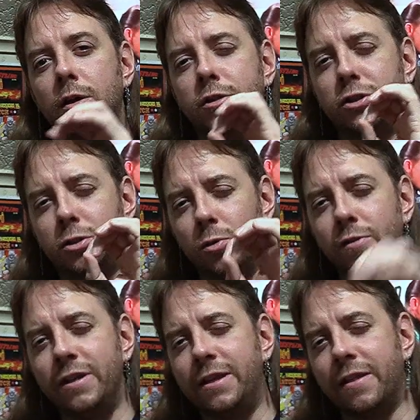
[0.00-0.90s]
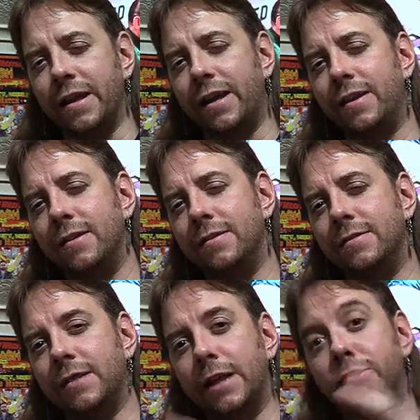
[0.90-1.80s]
sooner than you think.
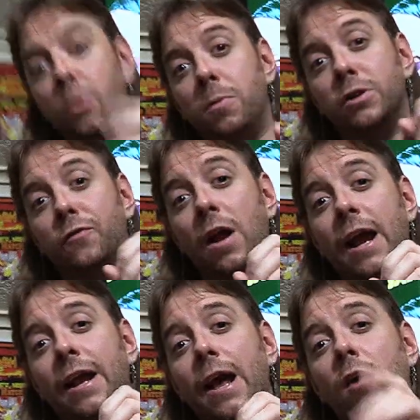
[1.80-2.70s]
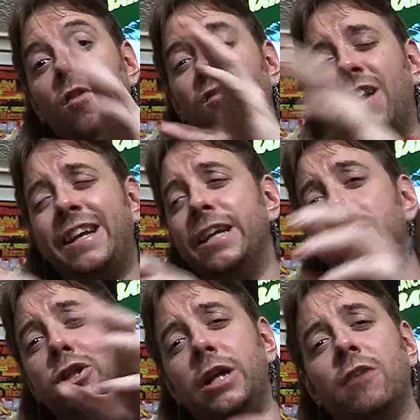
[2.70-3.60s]
Thanks so much for hanging out. Like it,
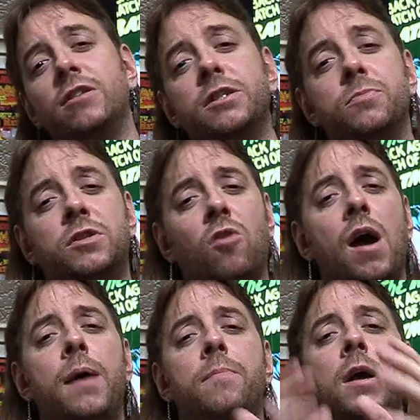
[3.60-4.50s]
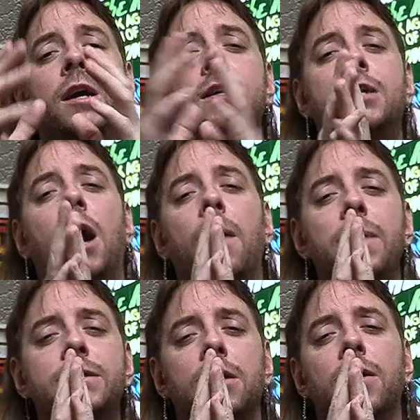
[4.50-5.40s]
share it, subscribe,
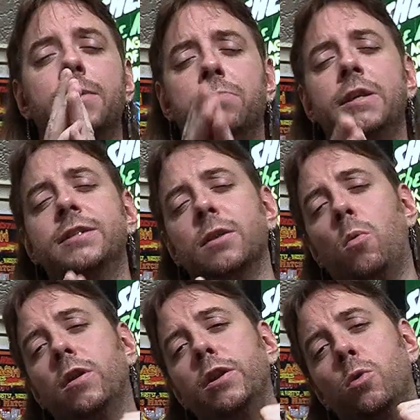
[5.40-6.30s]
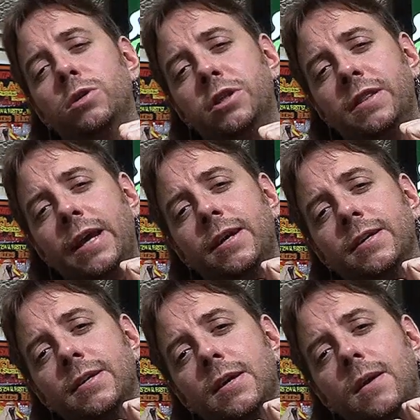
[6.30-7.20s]
comment on it, please. I want to know what you think.
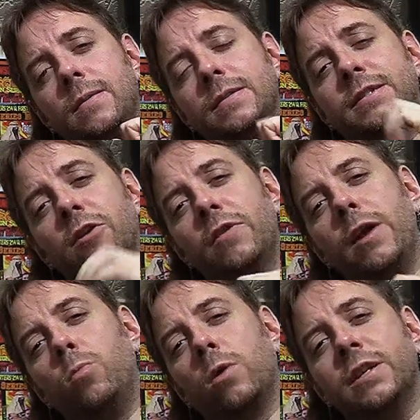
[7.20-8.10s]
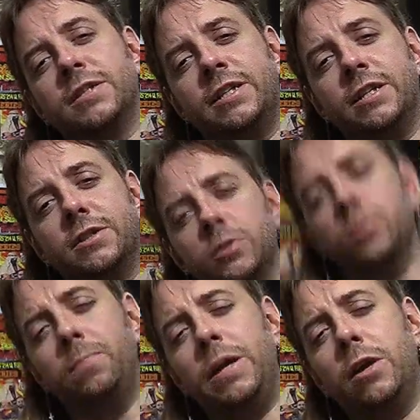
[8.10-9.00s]
But until then, we're going to see you
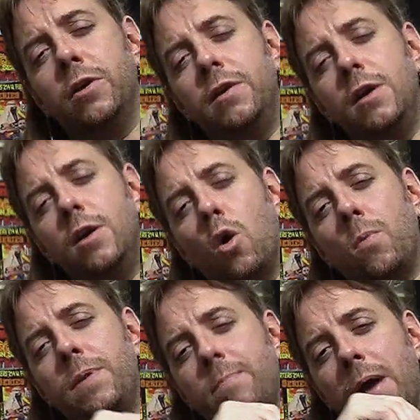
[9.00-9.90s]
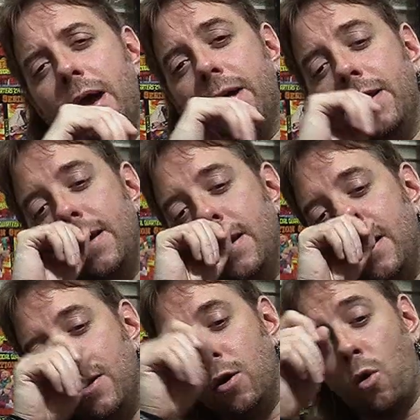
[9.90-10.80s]
soon. Be good, or be bad,
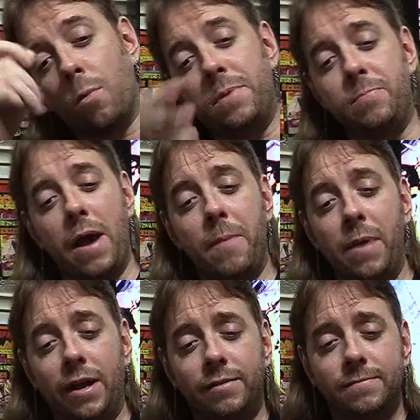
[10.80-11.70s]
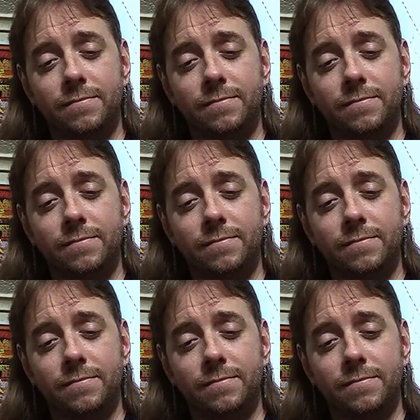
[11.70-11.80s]
or be Batman.